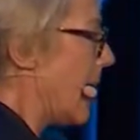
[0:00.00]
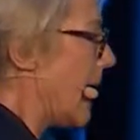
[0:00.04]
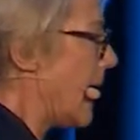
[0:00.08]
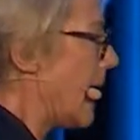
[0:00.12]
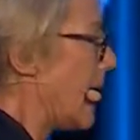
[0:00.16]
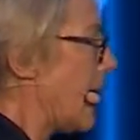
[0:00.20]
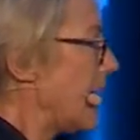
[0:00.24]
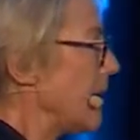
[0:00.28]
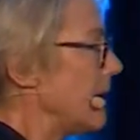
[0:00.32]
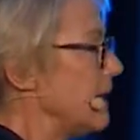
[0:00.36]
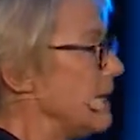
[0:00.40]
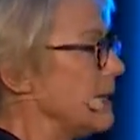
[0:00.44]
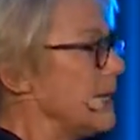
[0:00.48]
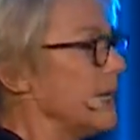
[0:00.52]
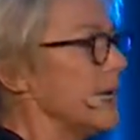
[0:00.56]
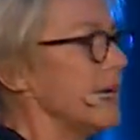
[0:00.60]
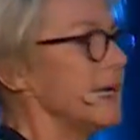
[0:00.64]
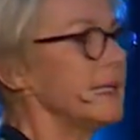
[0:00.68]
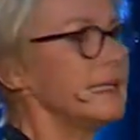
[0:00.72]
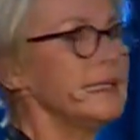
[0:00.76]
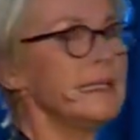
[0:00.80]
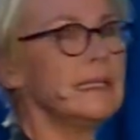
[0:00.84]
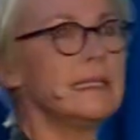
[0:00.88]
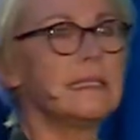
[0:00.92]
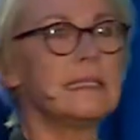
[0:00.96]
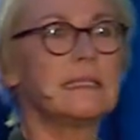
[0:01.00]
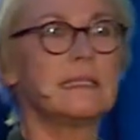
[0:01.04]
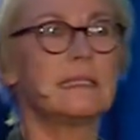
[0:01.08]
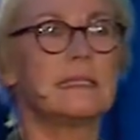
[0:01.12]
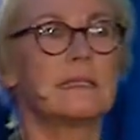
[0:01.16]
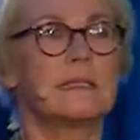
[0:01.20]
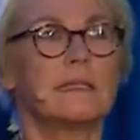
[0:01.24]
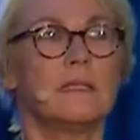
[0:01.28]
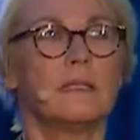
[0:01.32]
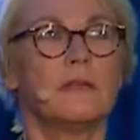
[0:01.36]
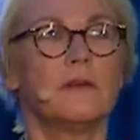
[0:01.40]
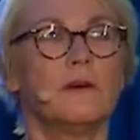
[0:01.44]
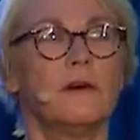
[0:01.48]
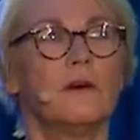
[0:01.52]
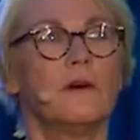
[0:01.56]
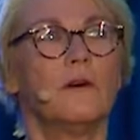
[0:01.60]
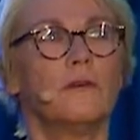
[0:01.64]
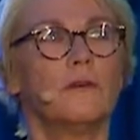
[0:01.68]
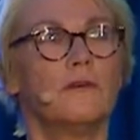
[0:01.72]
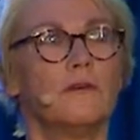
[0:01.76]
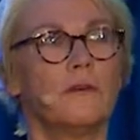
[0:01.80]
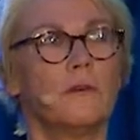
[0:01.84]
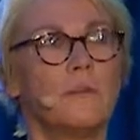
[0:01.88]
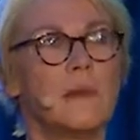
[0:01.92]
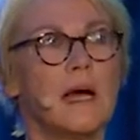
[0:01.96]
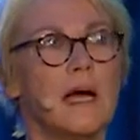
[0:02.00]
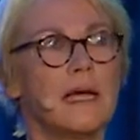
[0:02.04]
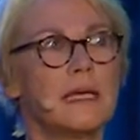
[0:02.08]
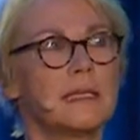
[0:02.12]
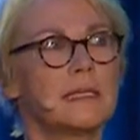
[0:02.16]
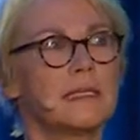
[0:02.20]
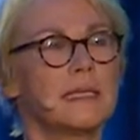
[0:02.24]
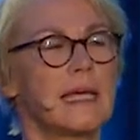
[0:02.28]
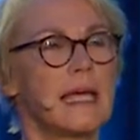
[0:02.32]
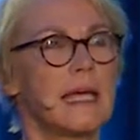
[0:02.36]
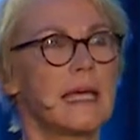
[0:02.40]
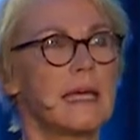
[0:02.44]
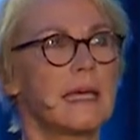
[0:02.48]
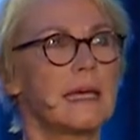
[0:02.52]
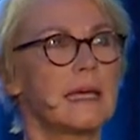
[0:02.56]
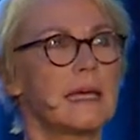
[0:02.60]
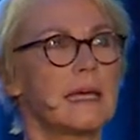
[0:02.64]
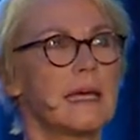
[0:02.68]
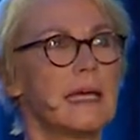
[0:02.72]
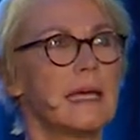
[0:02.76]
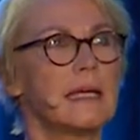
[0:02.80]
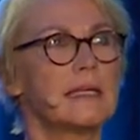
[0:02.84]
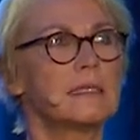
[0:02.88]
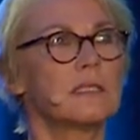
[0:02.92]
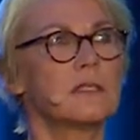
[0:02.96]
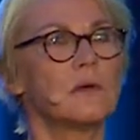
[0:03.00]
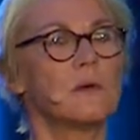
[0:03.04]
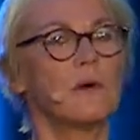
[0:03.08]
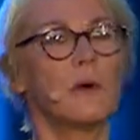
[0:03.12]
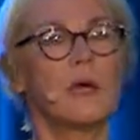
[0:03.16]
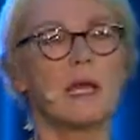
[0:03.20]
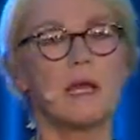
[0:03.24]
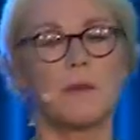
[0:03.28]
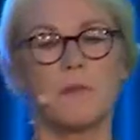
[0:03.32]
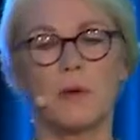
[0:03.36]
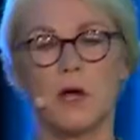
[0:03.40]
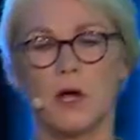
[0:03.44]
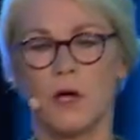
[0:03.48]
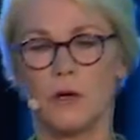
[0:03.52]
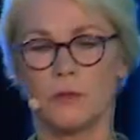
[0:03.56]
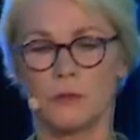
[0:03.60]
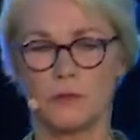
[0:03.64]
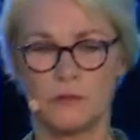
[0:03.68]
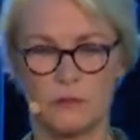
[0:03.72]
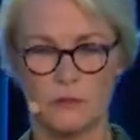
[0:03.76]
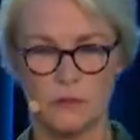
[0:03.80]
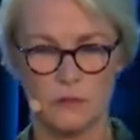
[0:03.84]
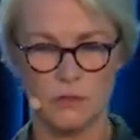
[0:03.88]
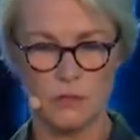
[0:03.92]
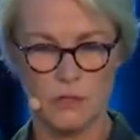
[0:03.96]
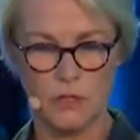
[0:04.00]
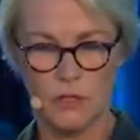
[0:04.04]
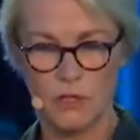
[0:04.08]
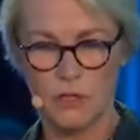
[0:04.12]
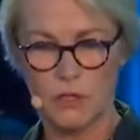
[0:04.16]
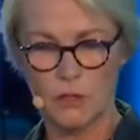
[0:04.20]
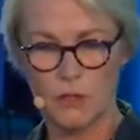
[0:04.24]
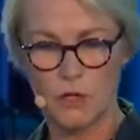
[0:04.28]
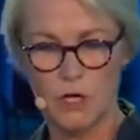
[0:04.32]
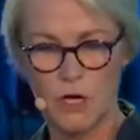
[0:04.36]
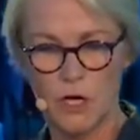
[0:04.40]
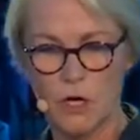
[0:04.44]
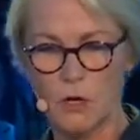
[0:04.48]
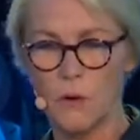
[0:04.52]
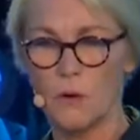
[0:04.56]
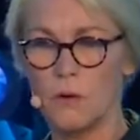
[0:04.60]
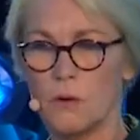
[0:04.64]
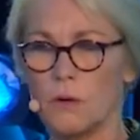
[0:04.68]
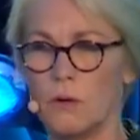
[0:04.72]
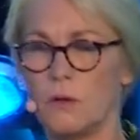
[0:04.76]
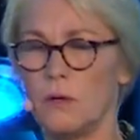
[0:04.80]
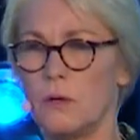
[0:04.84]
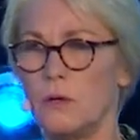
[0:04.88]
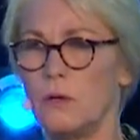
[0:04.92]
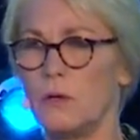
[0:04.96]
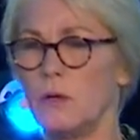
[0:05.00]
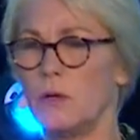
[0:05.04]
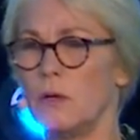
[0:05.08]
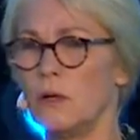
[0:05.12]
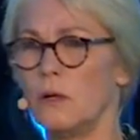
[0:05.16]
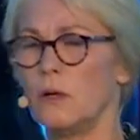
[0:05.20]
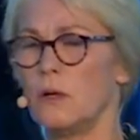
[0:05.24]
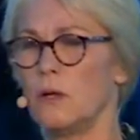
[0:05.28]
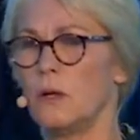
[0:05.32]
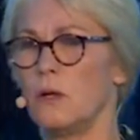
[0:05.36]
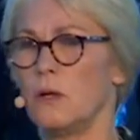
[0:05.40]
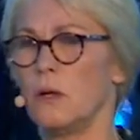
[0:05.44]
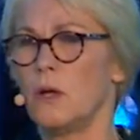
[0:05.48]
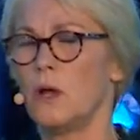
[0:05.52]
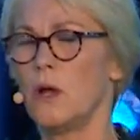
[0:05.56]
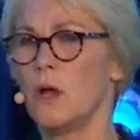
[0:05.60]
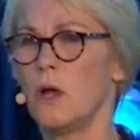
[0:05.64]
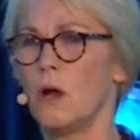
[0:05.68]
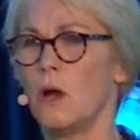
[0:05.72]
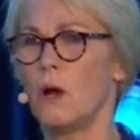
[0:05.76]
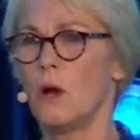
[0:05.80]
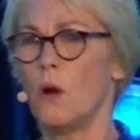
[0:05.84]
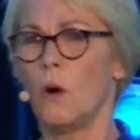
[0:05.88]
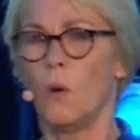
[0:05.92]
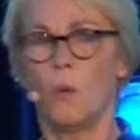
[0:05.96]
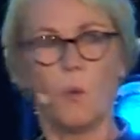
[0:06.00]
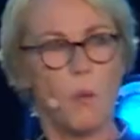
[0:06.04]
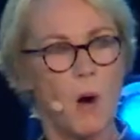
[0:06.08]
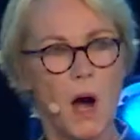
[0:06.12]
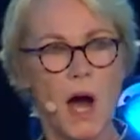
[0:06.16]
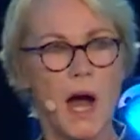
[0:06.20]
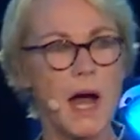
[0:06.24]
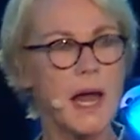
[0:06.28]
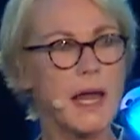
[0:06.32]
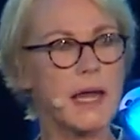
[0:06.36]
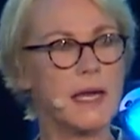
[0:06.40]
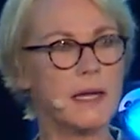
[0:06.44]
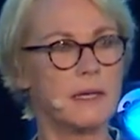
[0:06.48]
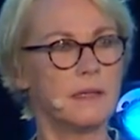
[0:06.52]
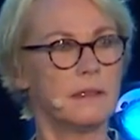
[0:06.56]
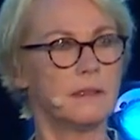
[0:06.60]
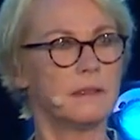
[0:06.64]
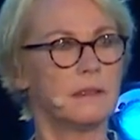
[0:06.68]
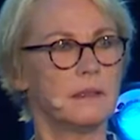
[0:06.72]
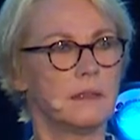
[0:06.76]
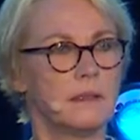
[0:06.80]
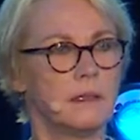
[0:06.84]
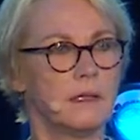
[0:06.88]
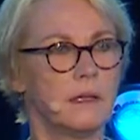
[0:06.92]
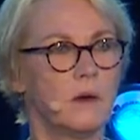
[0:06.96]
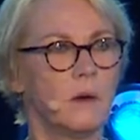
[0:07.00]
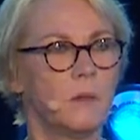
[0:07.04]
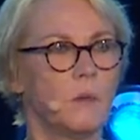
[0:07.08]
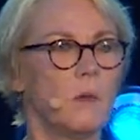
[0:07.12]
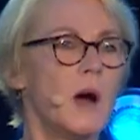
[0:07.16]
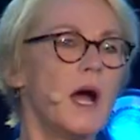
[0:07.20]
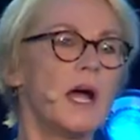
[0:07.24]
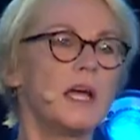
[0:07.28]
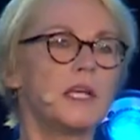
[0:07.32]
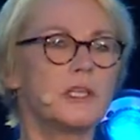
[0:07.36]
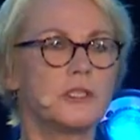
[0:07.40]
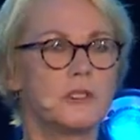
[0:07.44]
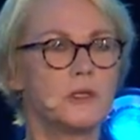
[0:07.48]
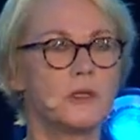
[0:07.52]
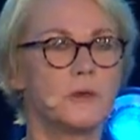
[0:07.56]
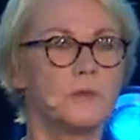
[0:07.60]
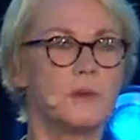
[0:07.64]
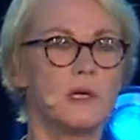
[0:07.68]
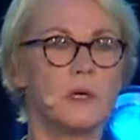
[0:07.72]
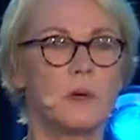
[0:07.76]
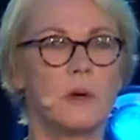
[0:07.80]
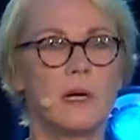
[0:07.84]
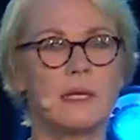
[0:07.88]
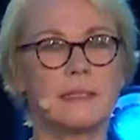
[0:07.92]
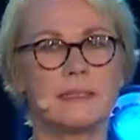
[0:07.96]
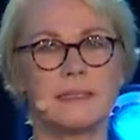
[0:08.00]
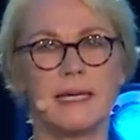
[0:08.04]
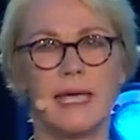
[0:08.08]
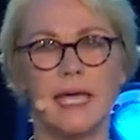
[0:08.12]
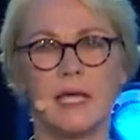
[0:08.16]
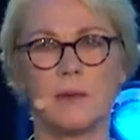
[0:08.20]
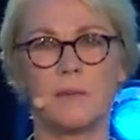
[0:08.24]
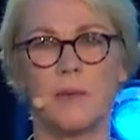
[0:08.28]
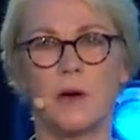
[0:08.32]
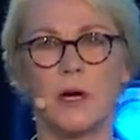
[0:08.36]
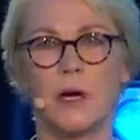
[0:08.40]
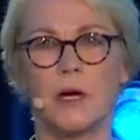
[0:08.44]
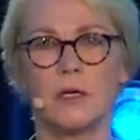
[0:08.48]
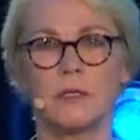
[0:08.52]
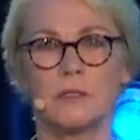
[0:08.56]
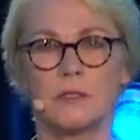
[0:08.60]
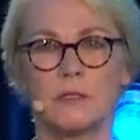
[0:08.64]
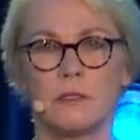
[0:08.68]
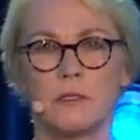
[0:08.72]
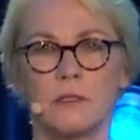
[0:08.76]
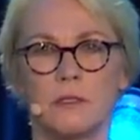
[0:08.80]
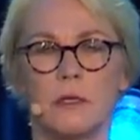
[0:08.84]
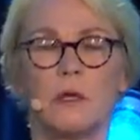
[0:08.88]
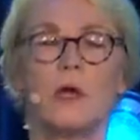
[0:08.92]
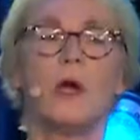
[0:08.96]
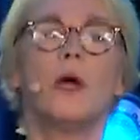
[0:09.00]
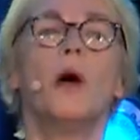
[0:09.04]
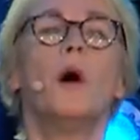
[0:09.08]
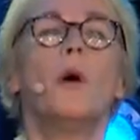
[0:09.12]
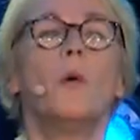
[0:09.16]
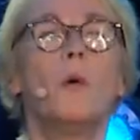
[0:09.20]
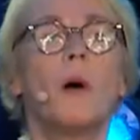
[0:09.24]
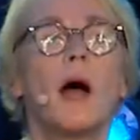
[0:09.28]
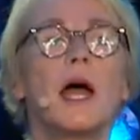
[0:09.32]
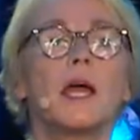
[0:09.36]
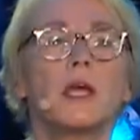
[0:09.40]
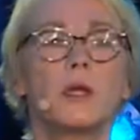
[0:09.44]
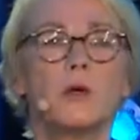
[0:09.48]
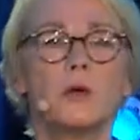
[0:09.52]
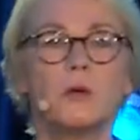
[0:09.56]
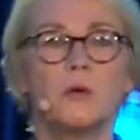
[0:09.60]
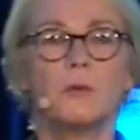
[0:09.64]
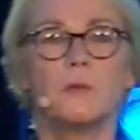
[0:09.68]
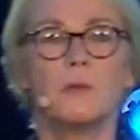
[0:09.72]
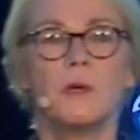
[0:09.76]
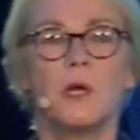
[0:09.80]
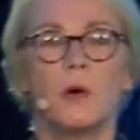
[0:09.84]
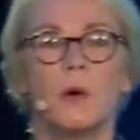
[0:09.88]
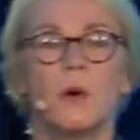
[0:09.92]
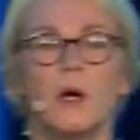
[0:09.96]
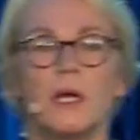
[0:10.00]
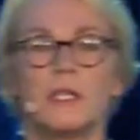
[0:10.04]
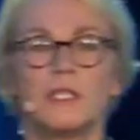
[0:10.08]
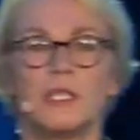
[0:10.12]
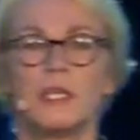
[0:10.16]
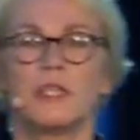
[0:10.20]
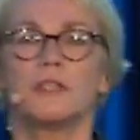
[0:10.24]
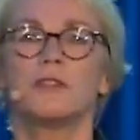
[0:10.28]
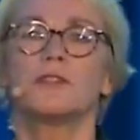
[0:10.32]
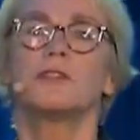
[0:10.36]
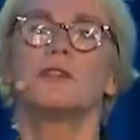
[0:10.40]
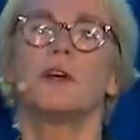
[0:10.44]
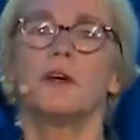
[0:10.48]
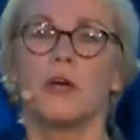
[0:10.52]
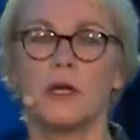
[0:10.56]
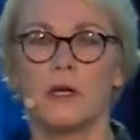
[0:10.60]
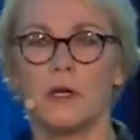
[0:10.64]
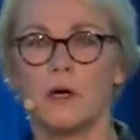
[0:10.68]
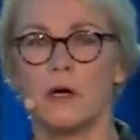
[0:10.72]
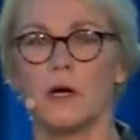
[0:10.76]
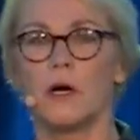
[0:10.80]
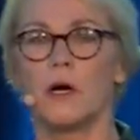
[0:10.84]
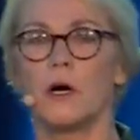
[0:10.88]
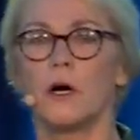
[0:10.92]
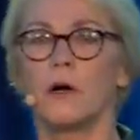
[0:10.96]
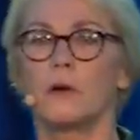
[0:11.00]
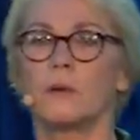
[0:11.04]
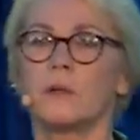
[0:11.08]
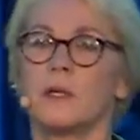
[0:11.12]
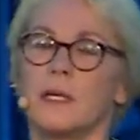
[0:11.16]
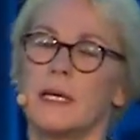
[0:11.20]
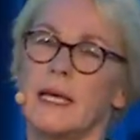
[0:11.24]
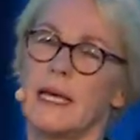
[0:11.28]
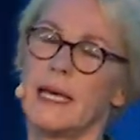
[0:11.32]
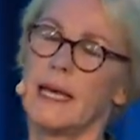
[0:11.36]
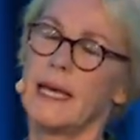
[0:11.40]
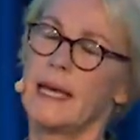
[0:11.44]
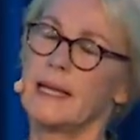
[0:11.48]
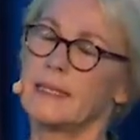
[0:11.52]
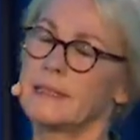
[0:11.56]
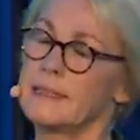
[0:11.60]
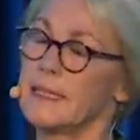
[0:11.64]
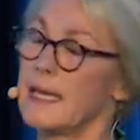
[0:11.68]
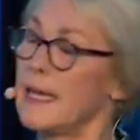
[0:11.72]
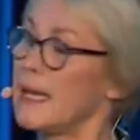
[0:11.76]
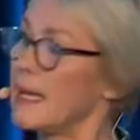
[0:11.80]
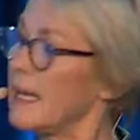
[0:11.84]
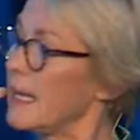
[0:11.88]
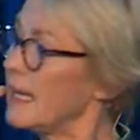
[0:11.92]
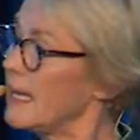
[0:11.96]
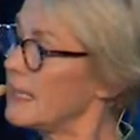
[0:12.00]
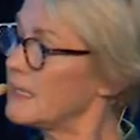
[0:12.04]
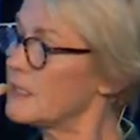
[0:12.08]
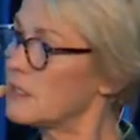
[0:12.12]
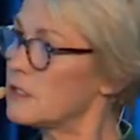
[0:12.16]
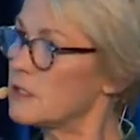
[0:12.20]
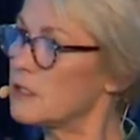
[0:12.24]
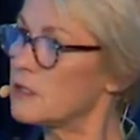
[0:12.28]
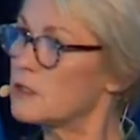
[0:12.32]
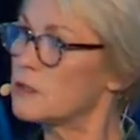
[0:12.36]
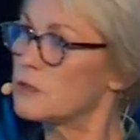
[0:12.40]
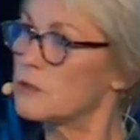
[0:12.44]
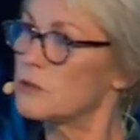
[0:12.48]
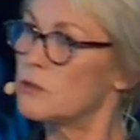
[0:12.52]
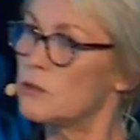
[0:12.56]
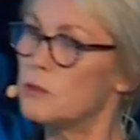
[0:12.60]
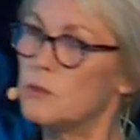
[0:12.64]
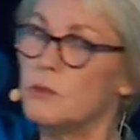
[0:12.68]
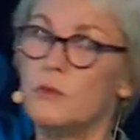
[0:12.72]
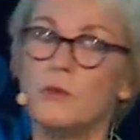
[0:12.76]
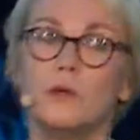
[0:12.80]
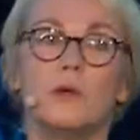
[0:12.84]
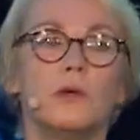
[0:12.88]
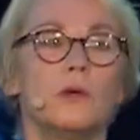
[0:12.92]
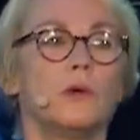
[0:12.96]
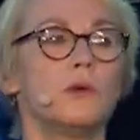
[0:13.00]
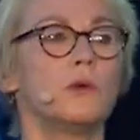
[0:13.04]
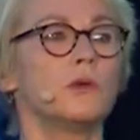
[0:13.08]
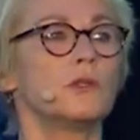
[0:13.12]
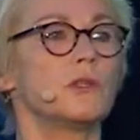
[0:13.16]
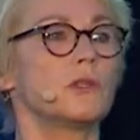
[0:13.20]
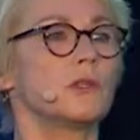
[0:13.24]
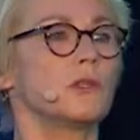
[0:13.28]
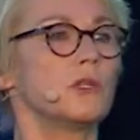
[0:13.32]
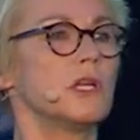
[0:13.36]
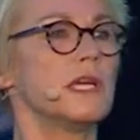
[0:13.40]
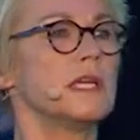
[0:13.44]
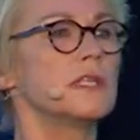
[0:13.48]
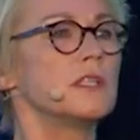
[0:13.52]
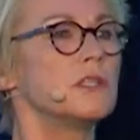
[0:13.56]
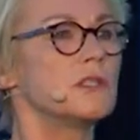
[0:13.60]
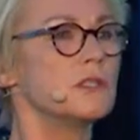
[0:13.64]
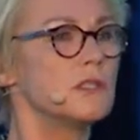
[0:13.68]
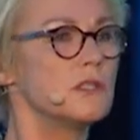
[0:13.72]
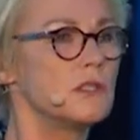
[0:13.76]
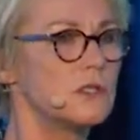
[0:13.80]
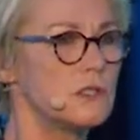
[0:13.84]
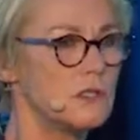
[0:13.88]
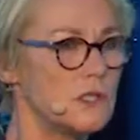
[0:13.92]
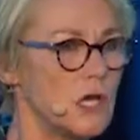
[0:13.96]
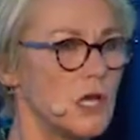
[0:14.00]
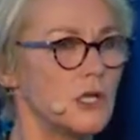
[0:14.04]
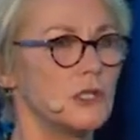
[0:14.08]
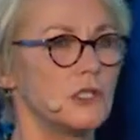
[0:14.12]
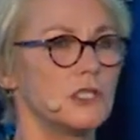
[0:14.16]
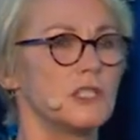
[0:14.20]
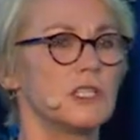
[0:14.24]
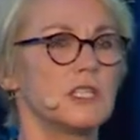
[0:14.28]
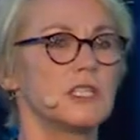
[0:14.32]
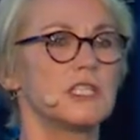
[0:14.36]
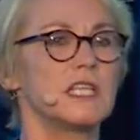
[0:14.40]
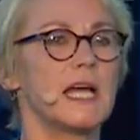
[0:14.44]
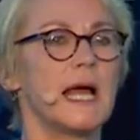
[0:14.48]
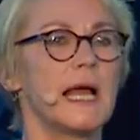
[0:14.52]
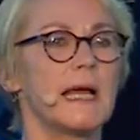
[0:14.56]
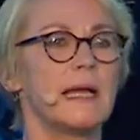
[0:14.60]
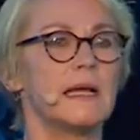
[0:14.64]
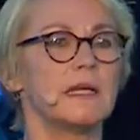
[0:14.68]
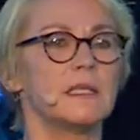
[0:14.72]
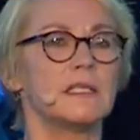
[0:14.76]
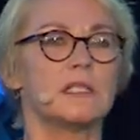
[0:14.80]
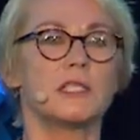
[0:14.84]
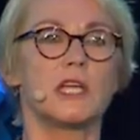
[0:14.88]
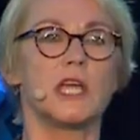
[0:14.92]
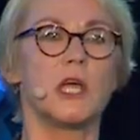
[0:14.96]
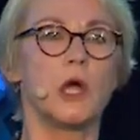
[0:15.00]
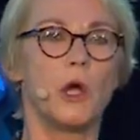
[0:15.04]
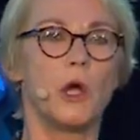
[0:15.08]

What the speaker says: And at least for my sake, it's all about, you know, why? Why should we all take part? Why couldn't we all just turn around and say, it's too huge, it's such a challenge,